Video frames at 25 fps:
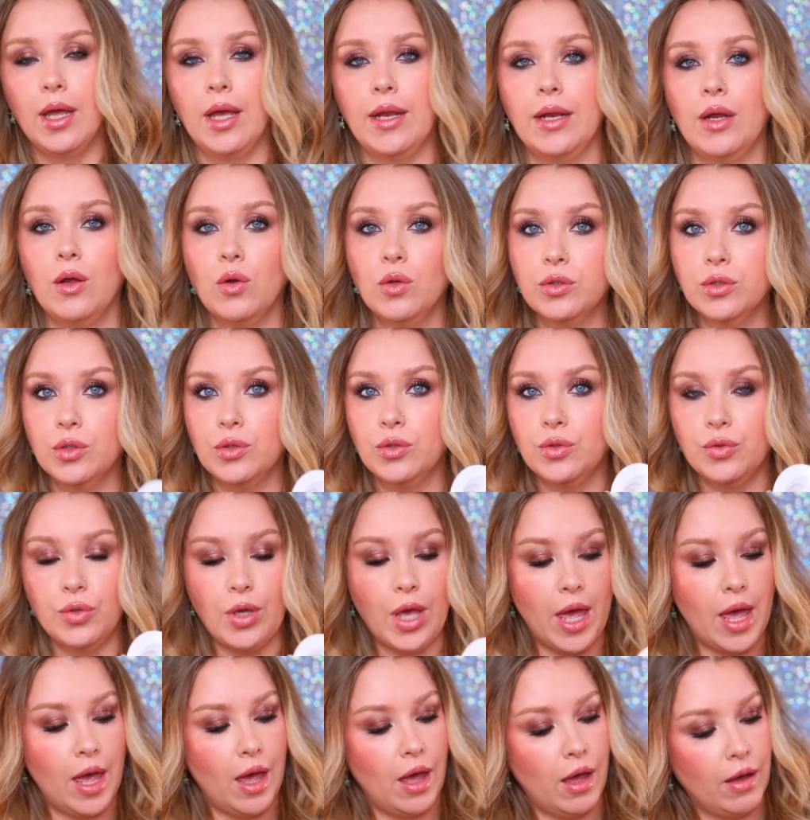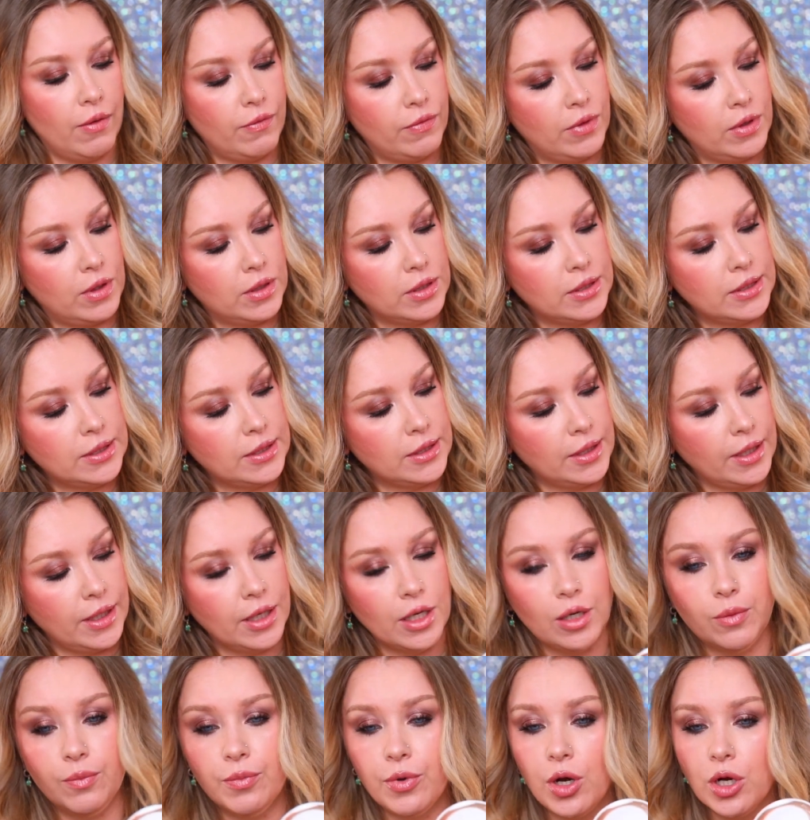And I also do have this
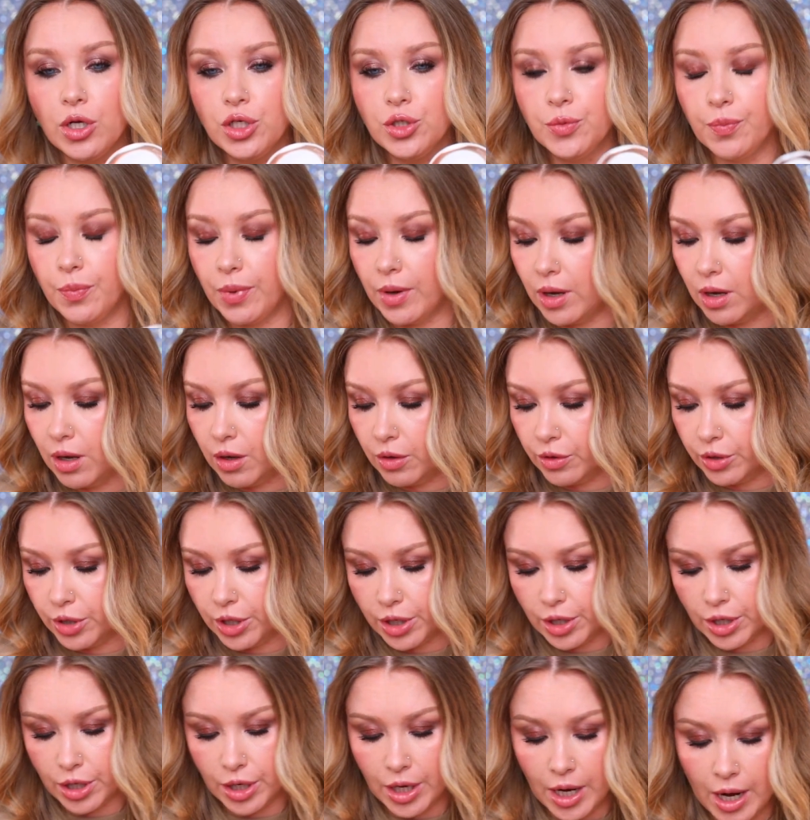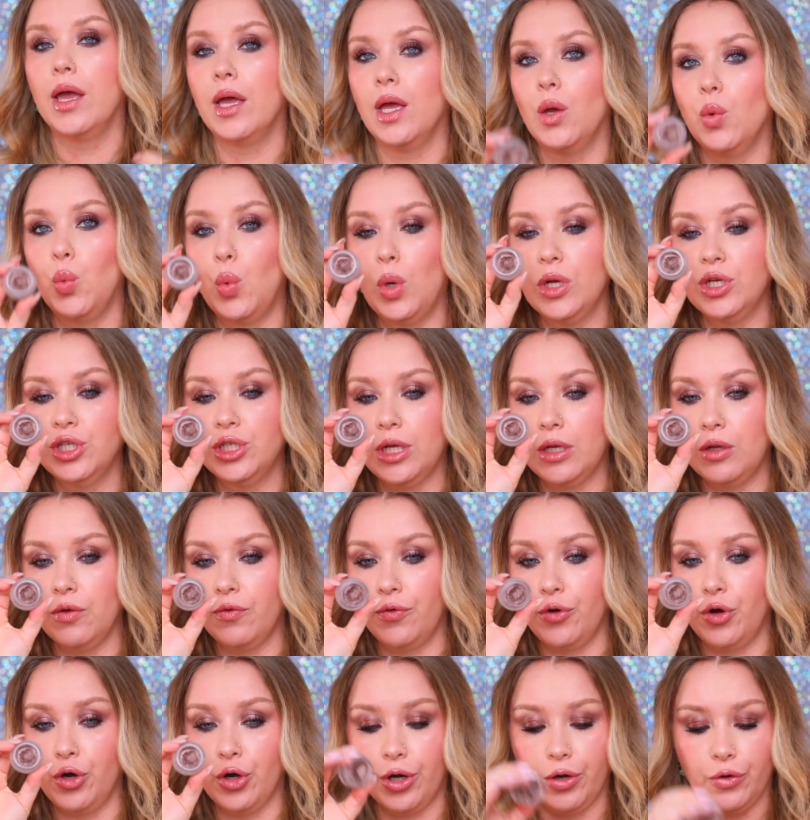airbrush powder. I have one shade
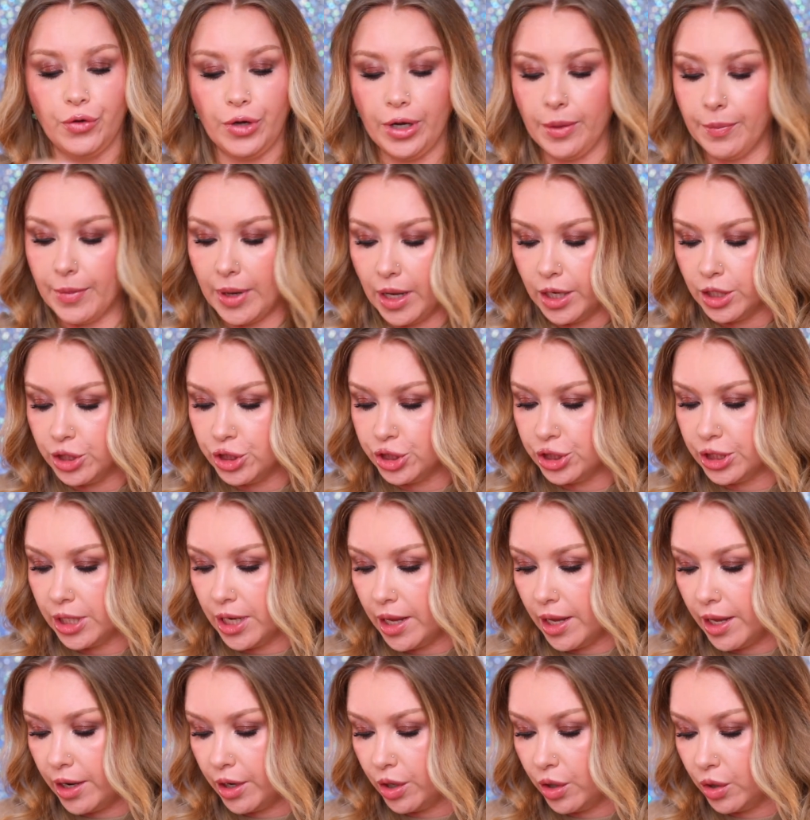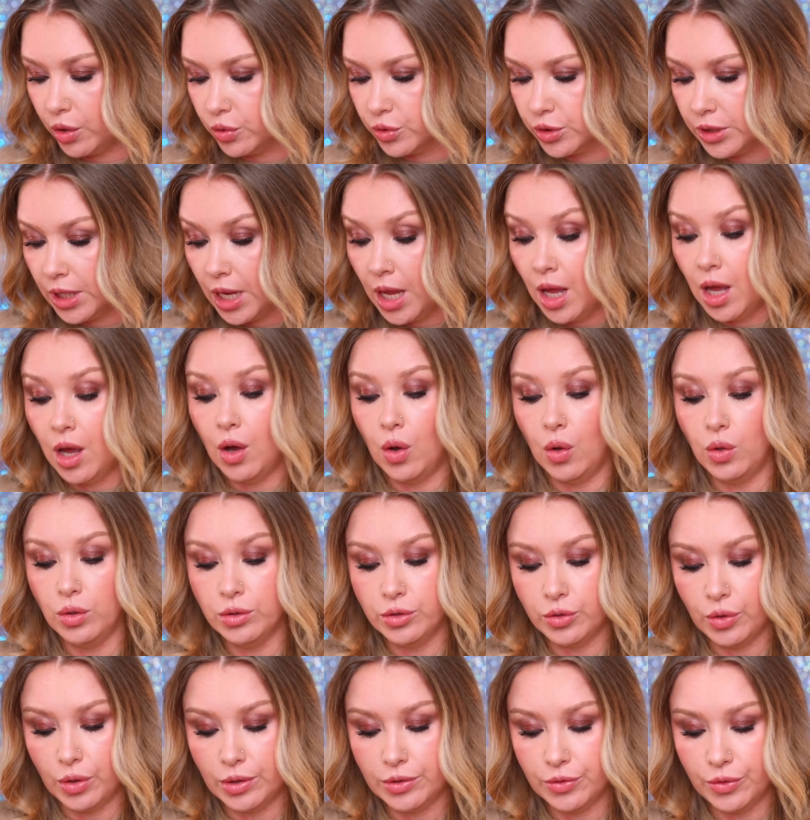of her cream eyeshadows.
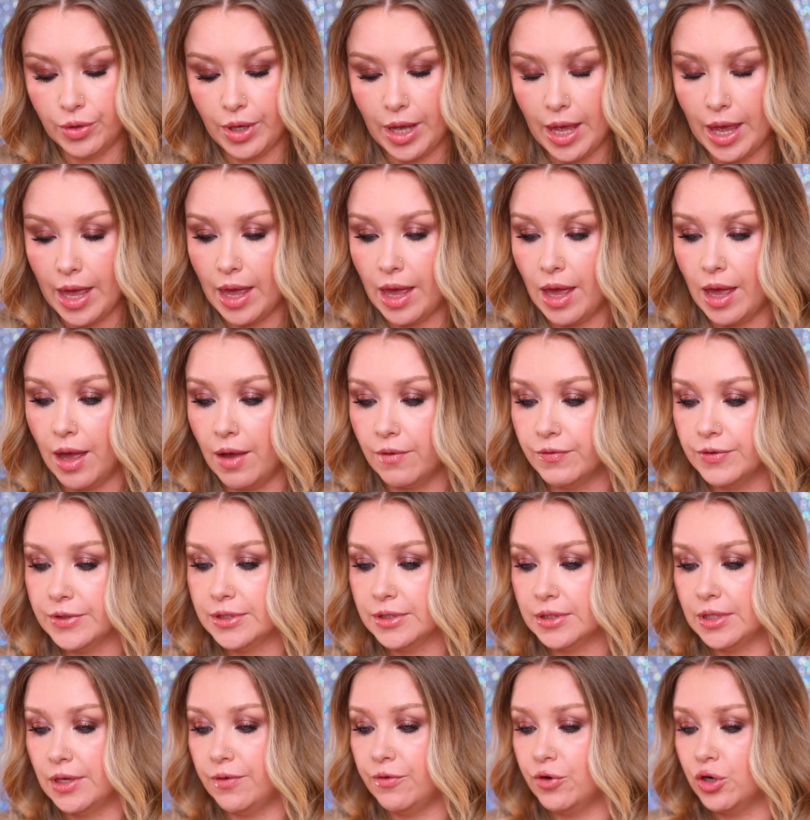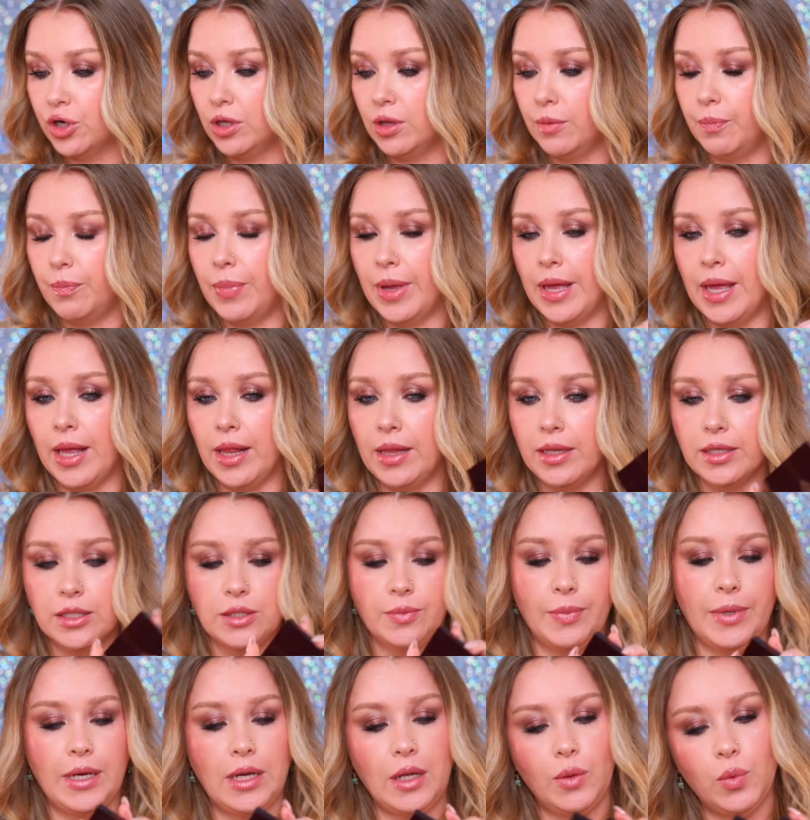Also, I do have several palettes,
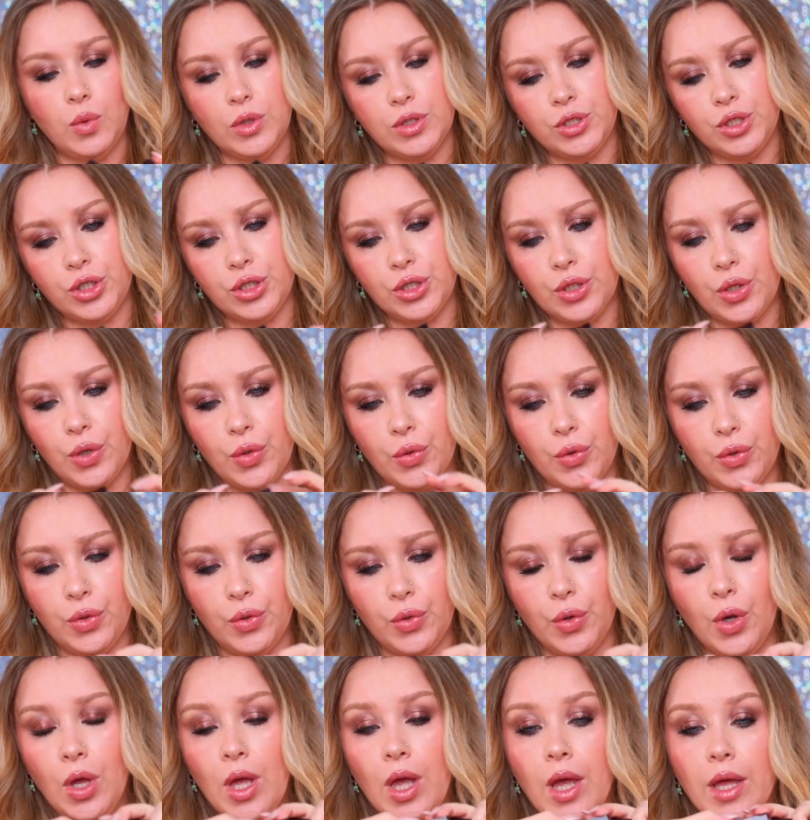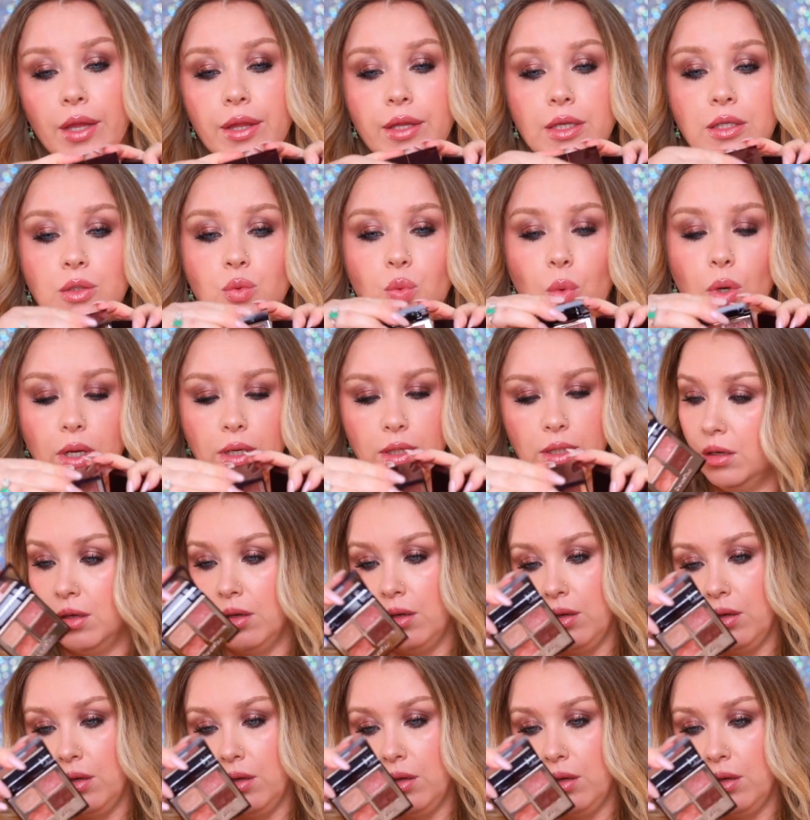but I will show you this one.